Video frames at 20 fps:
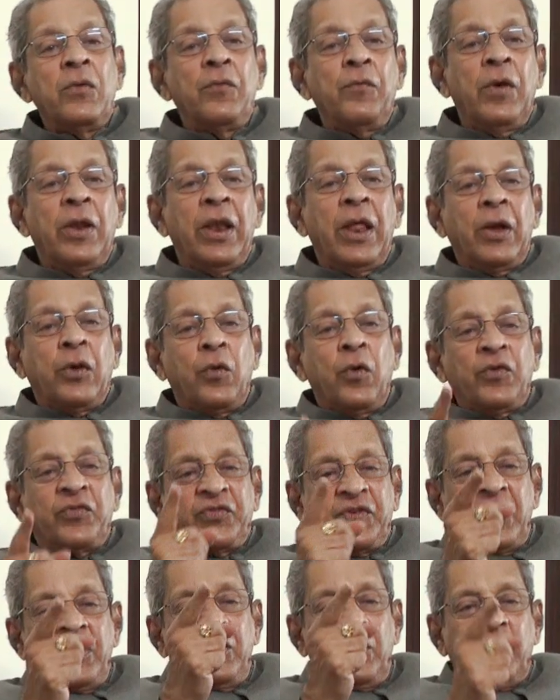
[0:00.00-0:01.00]
When I
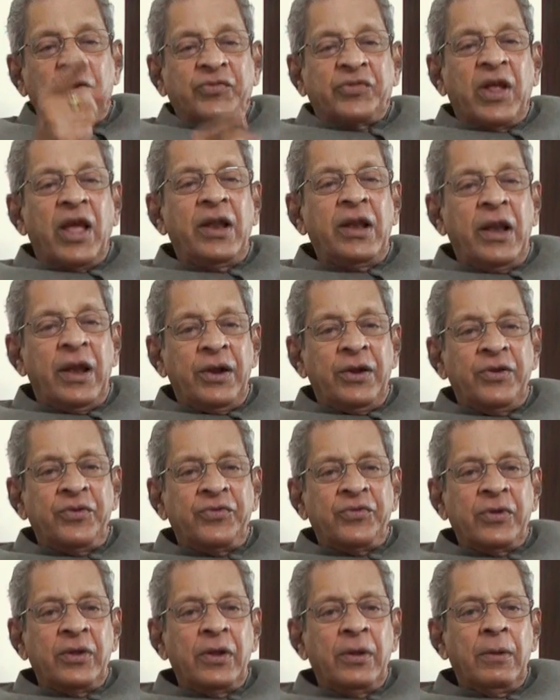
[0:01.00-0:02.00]
question your
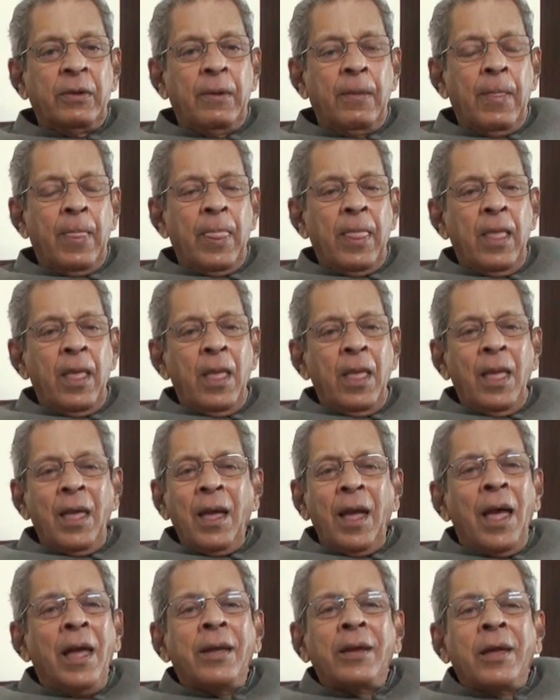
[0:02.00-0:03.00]
silence,
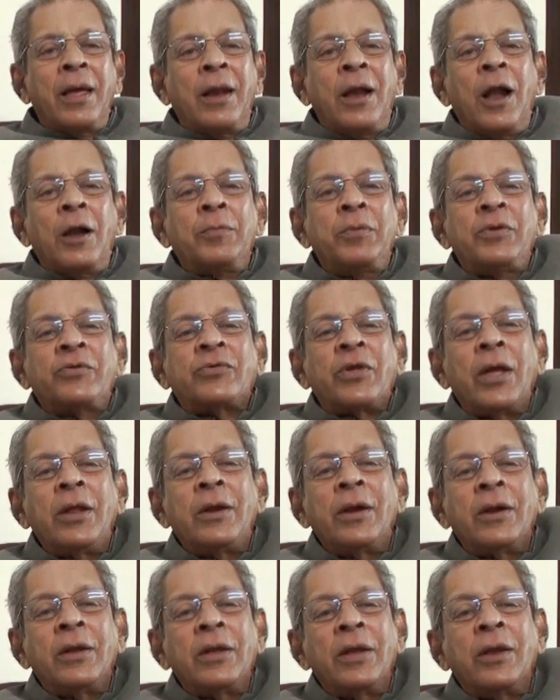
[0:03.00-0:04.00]
I cannot be
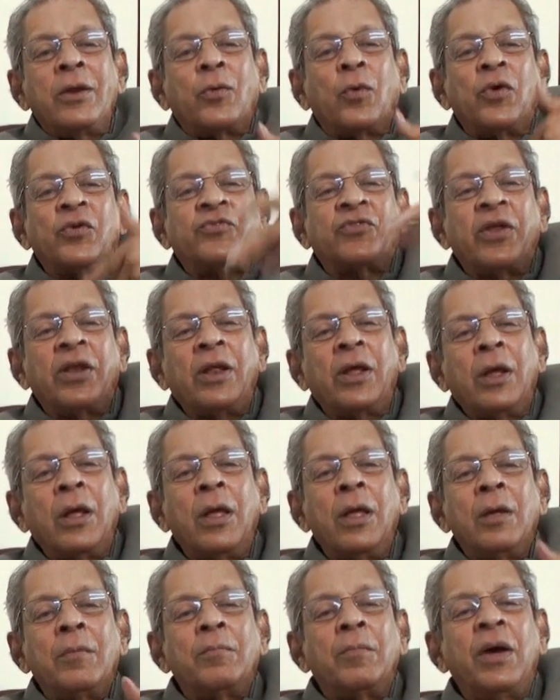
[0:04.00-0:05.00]
silent. In questioning,
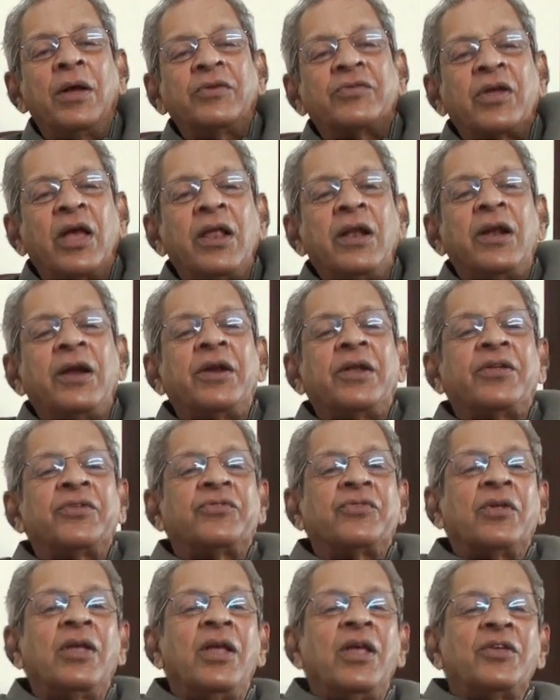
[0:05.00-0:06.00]
my silence
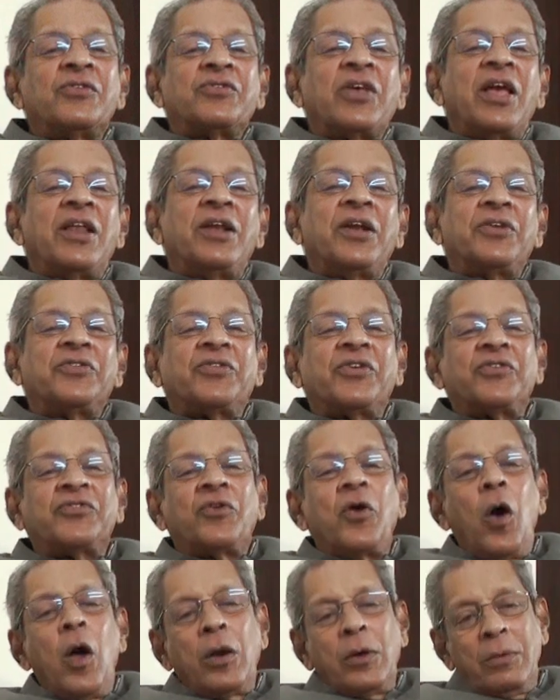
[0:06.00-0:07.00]
is, silence is
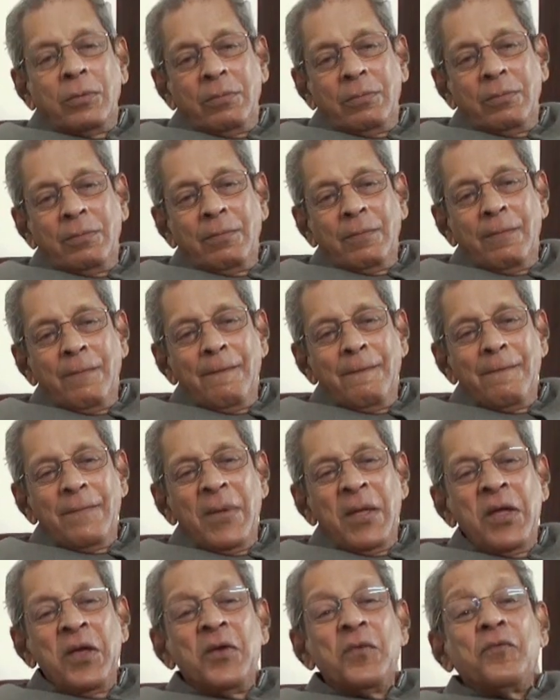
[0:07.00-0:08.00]
gone.
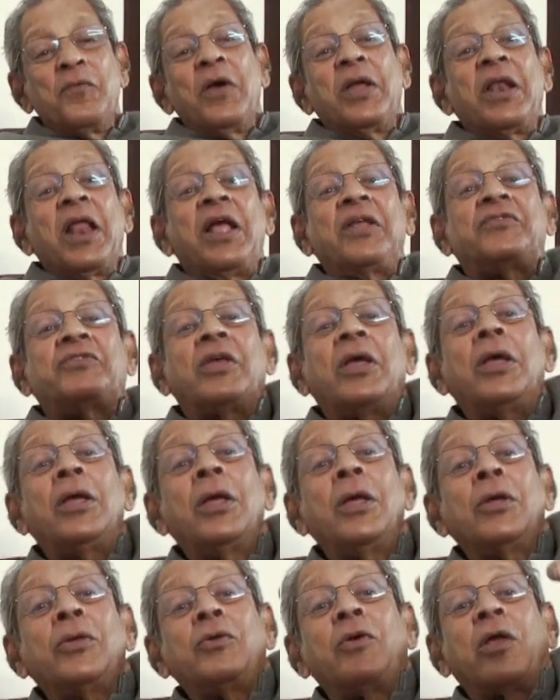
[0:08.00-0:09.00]
When I
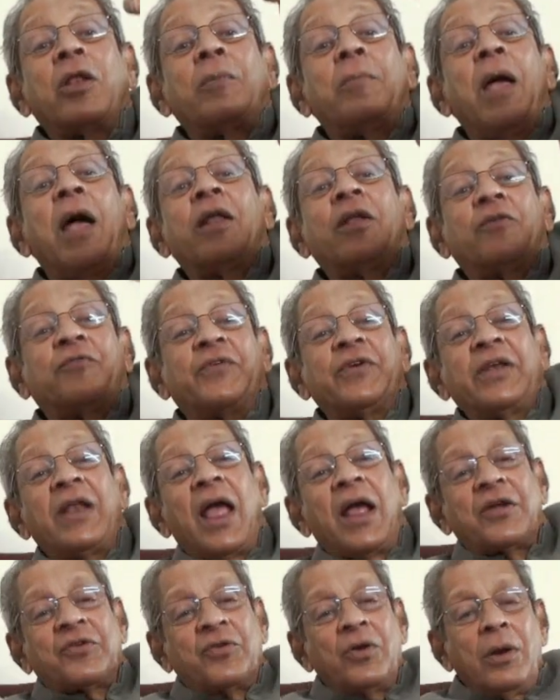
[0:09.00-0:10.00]
say you are a man of
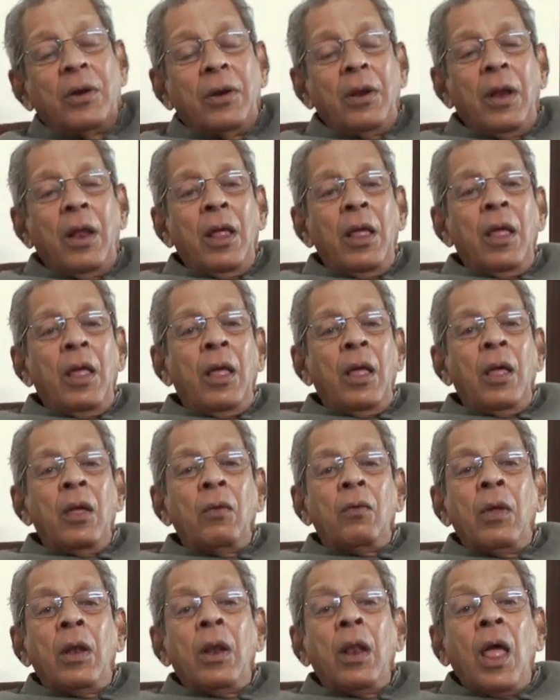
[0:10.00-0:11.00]
inaction,
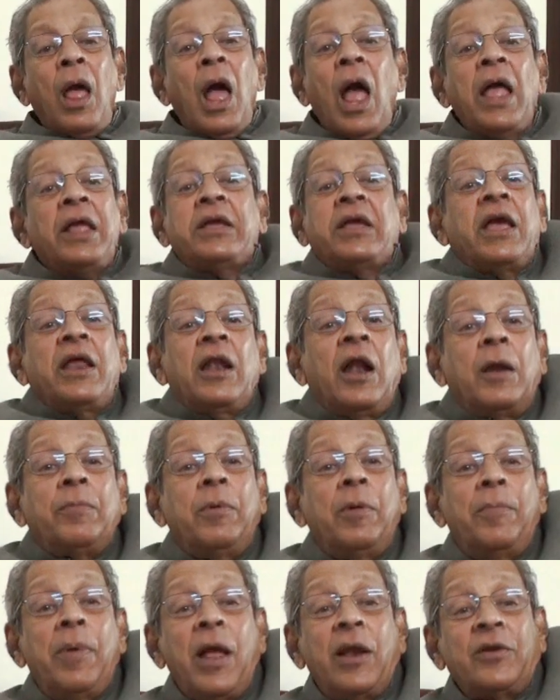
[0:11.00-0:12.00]
well, I cannot
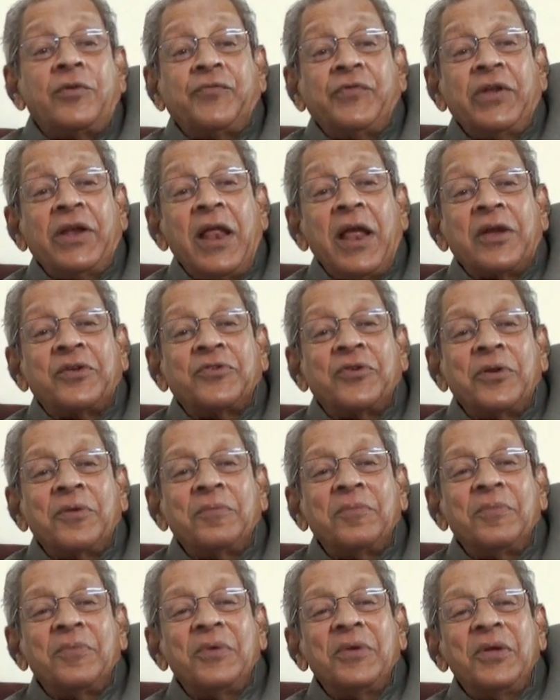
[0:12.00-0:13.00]
be a man of inaction.
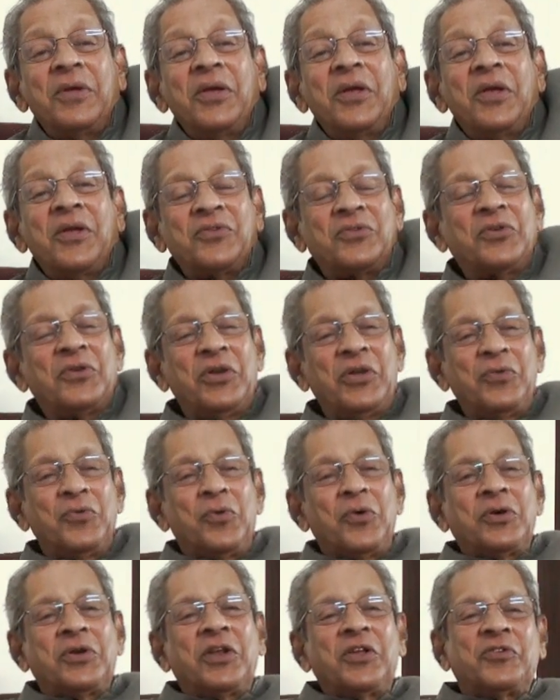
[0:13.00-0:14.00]
So
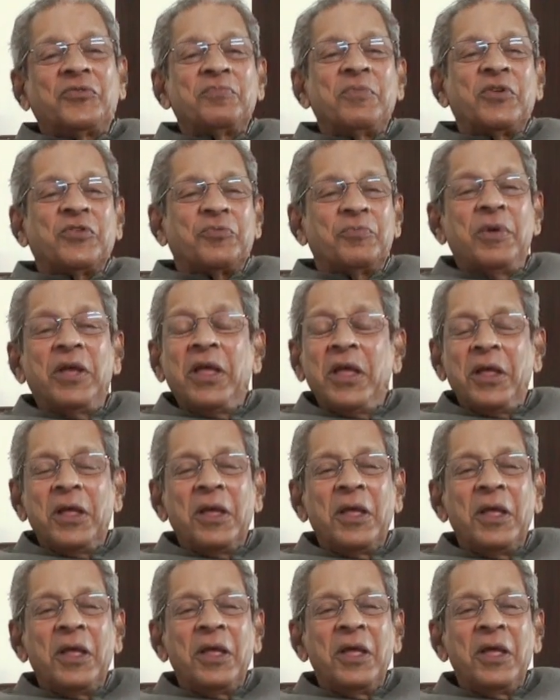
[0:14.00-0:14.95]
devotees must be